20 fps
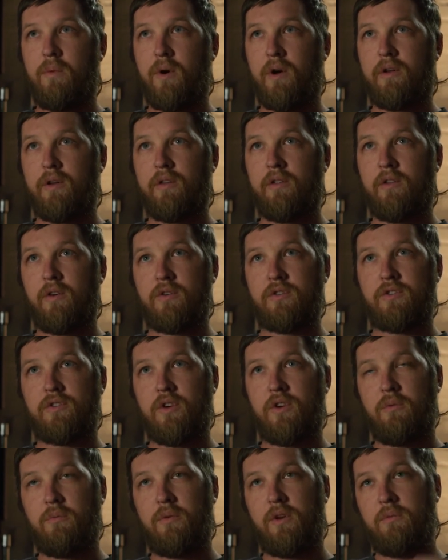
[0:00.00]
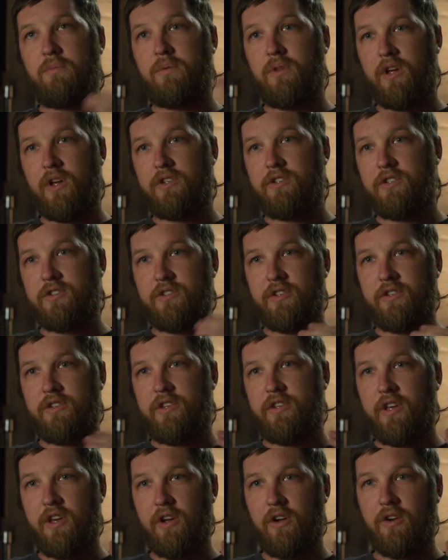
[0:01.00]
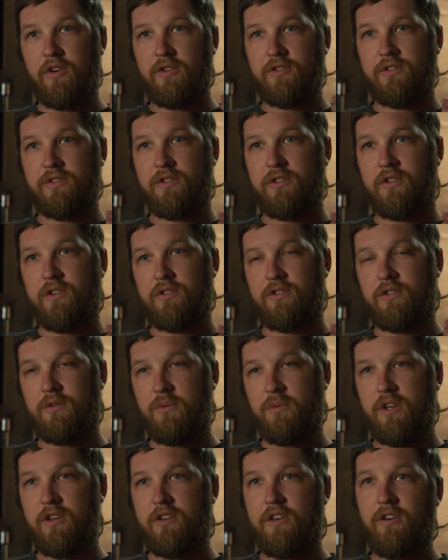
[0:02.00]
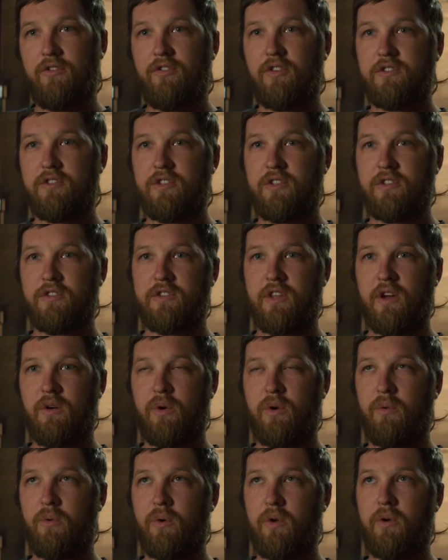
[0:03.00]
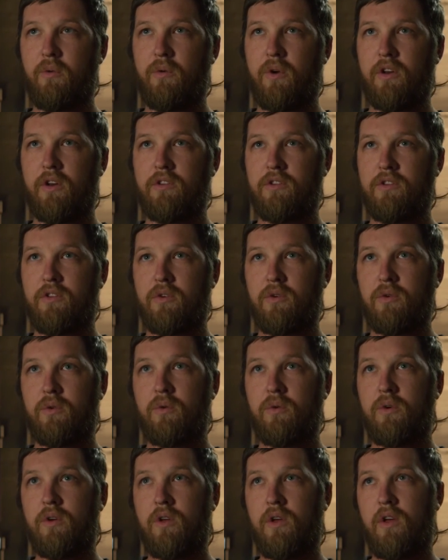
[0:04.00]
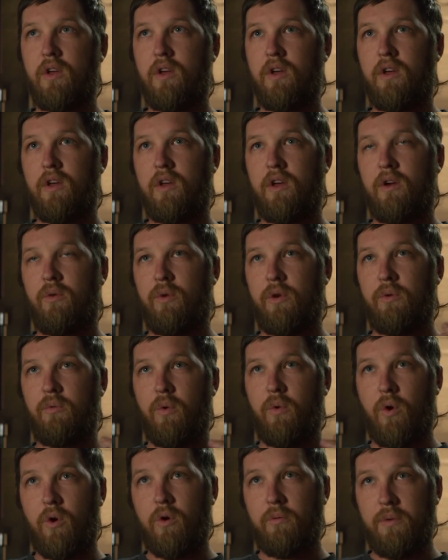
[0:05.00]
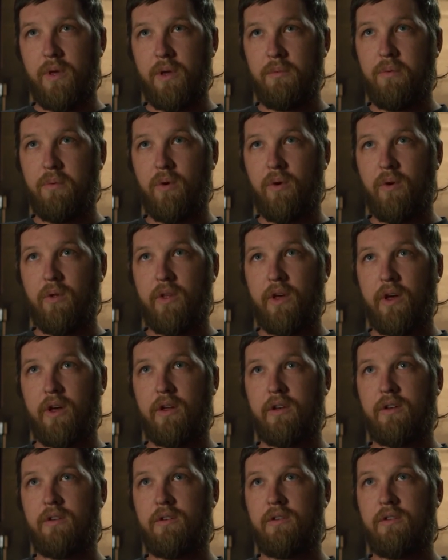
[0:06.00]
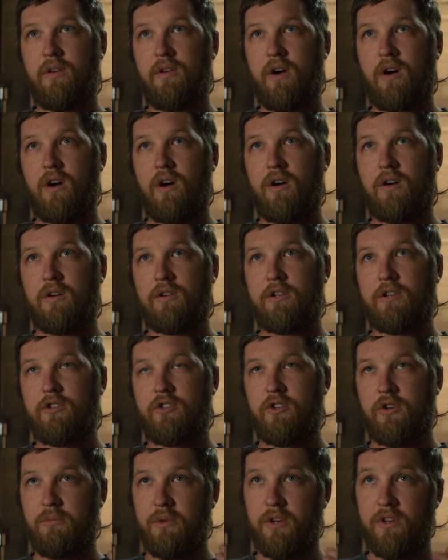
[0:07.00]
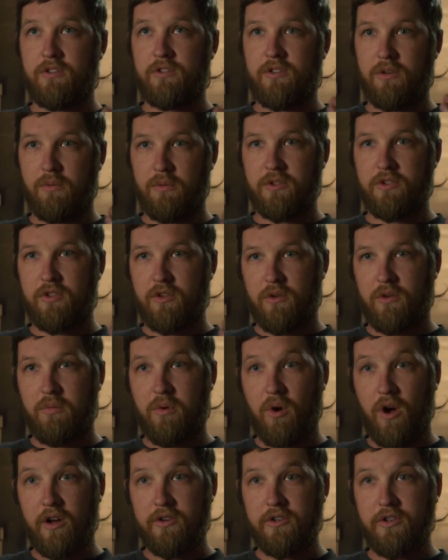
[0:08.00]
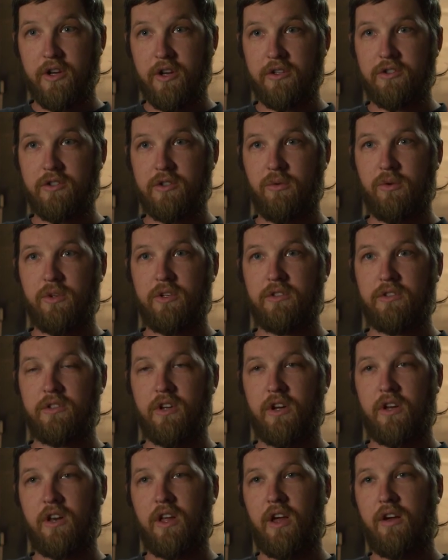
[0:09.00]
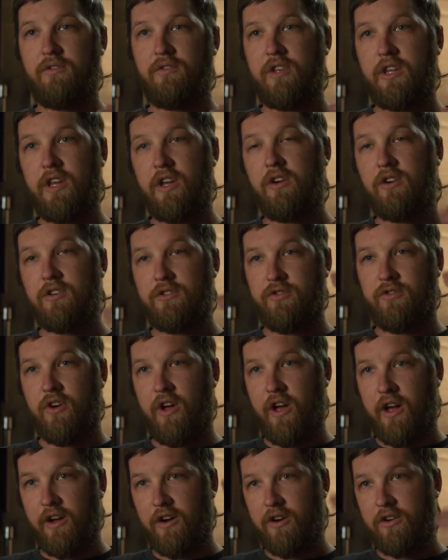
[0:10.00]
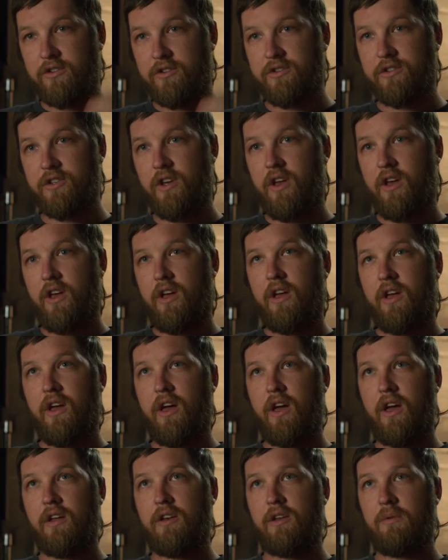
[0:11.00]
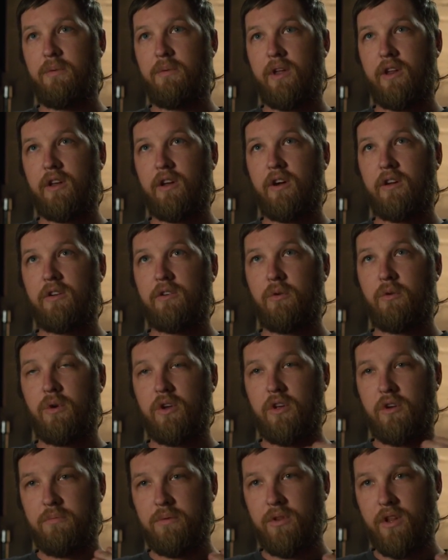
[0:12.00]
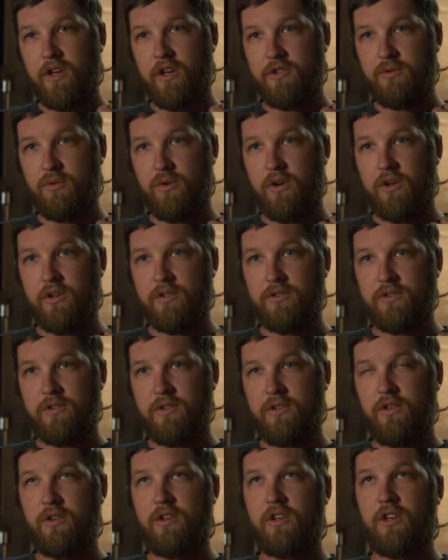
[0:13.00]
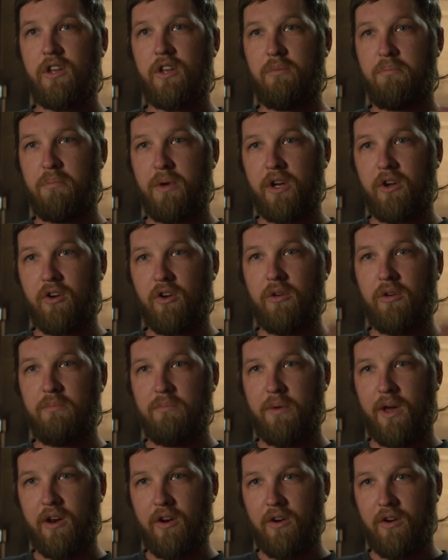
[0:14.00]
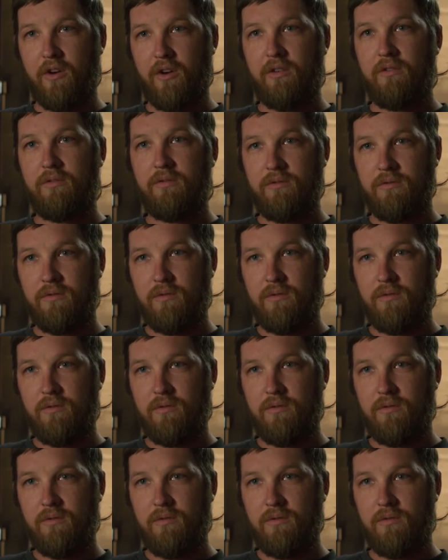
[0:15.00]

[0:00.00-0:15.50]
but there were so many pledges and tiers and so many differences that we really wanted to reward people that contributed so much to the project. So we decided to have tiers for hangars, and depending on what your pledge was, you can get a bigger and better